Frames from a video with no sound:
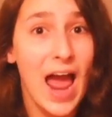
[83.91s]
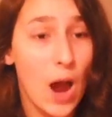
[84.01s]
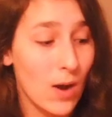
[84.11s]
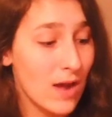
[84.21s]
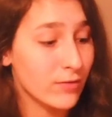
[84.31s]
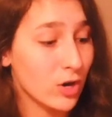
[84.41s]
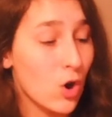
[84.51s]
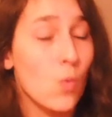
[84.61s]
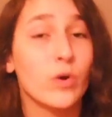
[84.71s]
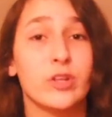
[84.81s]
However,
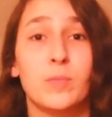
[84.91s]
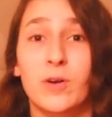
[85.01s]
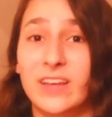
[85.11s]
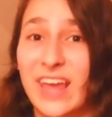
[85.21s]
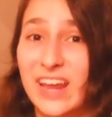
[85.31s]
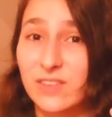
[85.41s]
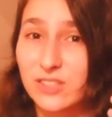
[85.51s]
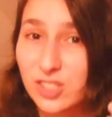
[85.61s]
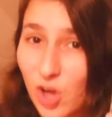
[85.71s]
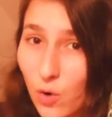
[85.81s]
when you put a can of
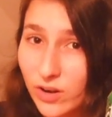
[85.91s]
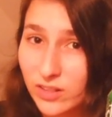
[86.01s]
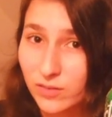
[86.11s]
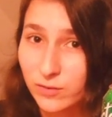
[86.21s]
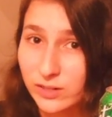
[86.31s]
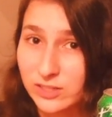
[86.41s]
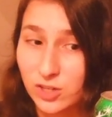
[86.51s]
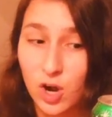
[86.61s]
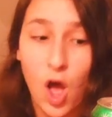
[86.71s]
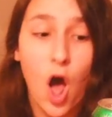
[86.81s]
soda in the
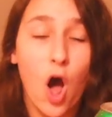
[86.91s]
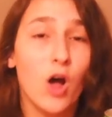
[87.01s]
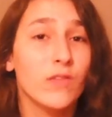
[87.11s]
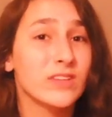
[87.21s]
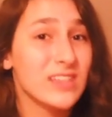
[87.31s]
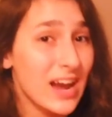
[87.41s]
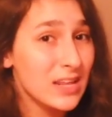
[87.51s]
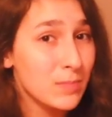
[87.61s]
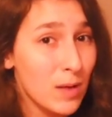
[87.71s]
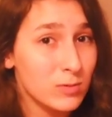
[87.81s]
freezer, all of the
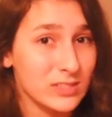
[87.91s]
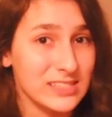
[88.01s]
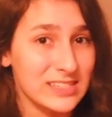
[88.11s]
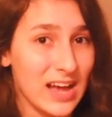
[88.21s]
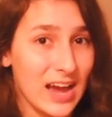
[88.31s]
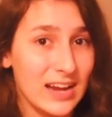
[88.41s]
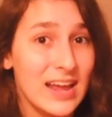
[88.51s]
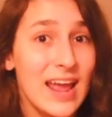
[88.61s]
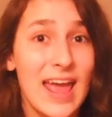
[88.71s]
tiny bubbles inside,